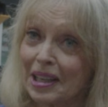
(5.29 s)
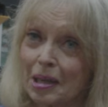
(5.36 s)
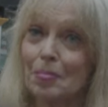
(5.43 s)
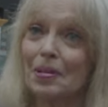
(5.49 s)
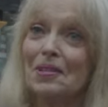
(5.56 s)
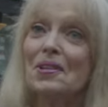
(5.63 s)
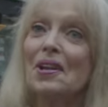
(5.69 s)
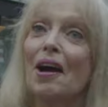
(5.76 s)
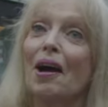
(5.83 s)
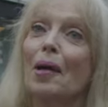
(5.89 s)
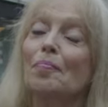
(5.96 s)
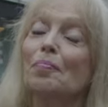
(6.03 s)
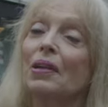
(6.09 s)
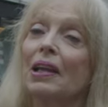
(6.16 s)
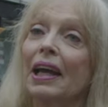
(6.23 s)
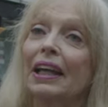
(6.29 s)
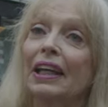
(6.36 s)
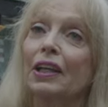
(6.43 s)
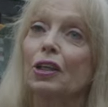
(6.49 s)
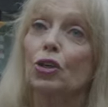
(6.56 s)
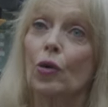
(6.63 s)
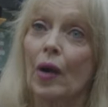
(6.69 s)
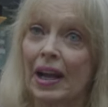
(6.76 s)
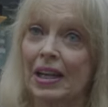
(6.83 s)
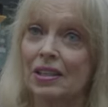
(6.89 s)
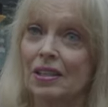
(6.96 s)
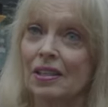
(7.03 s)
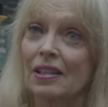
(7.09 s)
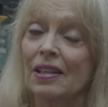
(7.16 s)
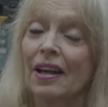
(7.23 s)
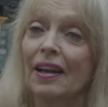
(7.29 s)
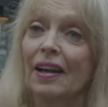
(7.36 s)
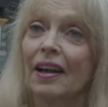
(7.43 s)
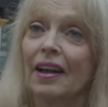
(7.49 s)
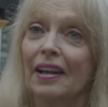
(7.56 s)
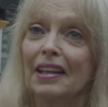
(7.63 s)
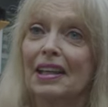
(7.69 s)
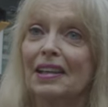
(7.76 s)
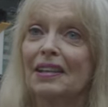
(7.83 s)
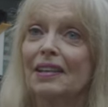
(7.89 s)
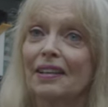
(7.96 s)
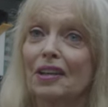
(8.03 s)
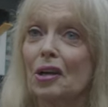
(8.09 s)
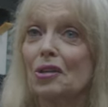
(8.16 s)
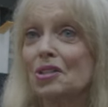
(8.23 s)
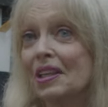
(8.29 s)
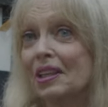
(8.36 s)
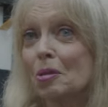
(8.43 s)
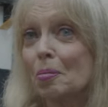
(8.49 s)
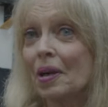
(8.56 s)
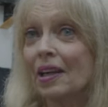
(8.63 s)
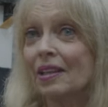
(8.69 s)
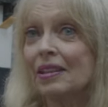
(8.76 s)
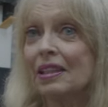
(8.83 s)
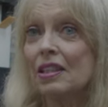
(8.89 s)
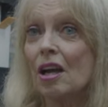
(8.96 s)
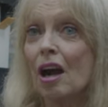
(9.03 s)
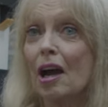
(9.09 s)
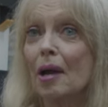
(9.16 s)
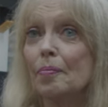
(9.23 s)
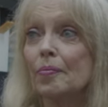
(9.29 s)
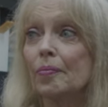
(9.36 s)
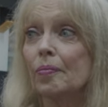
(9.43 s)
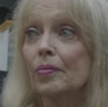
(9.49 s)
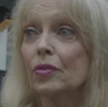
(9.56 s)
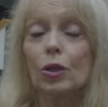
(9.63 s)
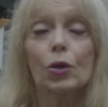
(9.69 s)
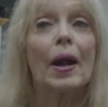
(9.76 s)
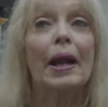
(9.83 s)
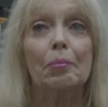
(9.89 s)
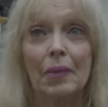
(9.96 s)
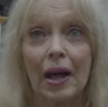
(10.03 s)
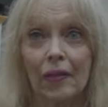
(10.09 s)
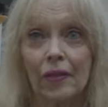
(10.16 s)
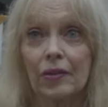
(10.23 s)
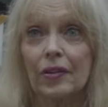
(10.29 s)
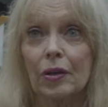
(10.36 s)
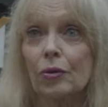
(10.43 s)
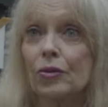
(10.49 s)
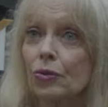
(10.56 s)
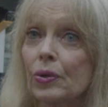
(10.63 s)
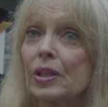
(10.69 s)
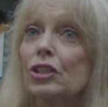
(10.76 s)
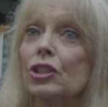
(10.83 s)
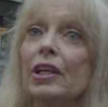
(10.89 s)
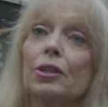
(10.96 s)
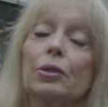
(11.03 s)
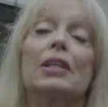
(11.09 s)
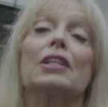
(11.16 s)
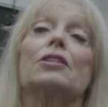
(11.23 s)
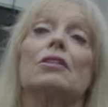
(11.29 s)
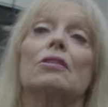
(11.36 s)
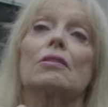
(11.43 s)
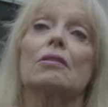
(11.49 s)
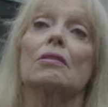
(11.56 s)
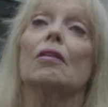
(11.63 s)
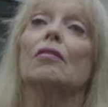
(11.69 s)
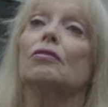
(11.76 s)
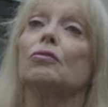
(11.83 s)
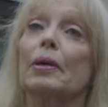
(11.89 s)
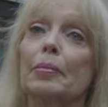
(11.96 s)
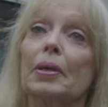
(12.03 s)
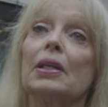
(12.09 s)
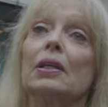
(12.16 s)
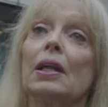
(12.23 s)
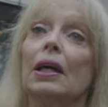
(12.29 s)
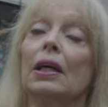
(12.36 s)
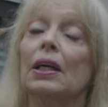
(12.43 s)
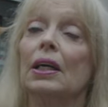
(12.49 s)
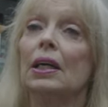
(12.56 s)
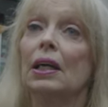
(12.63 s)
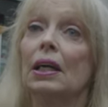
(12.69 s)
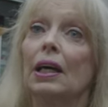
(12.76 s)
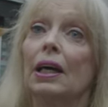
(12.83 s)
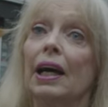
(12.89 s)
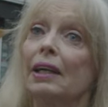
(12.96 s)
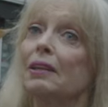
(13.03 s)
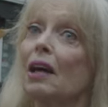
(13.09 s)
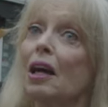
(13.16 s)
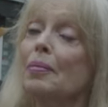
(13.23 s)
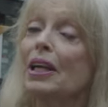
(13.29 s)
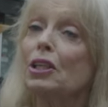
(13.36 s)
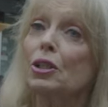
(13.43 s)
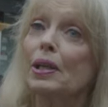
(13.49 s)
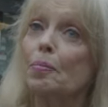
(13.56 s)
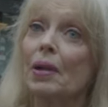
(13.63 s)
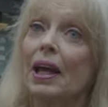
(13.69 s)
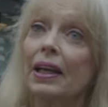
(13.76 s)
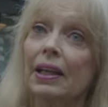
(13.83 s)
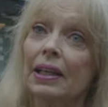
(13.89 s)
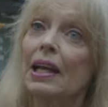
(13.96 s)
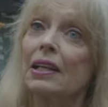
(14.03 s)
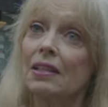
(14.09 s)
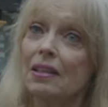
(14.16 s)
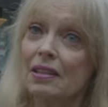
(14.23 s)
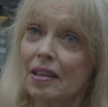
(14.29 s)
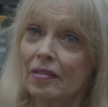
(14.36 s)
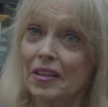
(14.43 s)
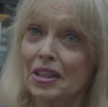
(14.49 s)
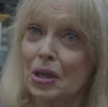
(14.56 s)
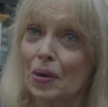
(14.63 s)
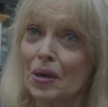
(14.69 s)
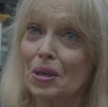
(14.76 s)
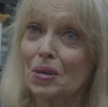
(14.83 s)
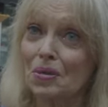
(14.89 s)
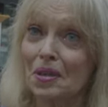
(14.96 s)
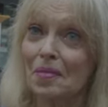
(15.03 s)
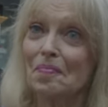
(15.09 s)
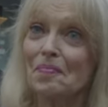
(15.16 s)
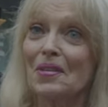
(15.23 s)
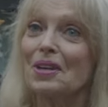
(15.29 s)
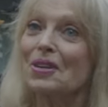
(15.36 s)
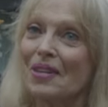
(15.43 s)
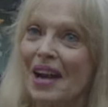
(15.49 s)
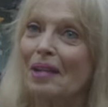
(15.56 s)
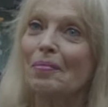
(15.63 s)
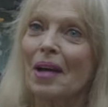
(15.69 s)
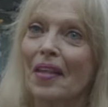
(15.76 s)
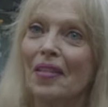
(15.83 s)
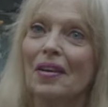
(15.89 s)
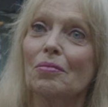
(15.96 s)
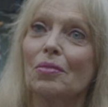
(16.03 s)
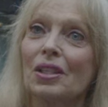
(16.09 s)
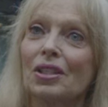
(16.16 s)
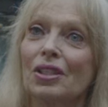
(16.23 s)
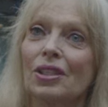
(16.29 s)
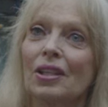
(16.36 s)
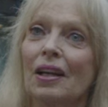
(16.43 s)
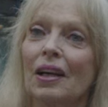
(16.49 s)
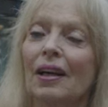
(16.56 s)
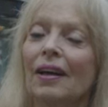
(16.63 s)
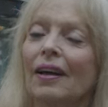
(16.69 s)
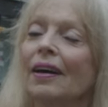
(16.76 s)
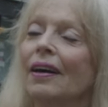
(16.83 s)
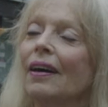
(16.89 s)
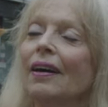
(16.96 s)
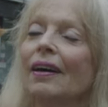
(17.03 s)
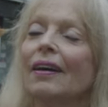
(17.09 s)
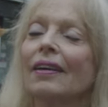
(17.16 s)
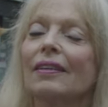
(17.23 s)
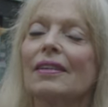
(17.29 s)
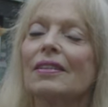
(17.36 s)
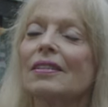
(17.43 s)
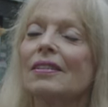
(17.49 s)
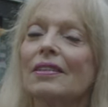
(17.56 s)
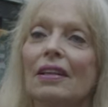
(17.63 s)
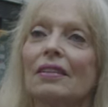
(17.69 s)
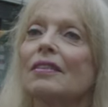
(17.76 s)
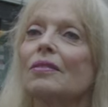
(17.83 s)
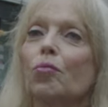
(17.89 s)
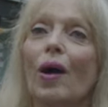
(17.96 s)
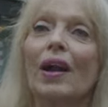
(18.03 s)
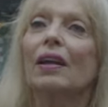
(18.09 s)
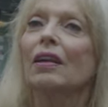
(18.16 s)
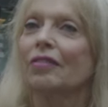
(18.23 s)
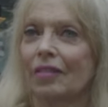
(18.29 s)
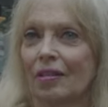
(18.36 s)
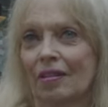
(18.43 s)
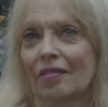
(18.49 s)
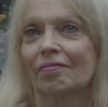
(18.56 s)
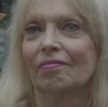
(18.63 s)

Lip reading: Giblin, I'm playing Grace in Ghosting the Party. I'm the grandmother, there are three generations of women, and I'm actually playing an 87-year-old grandmother, which is just wonderful.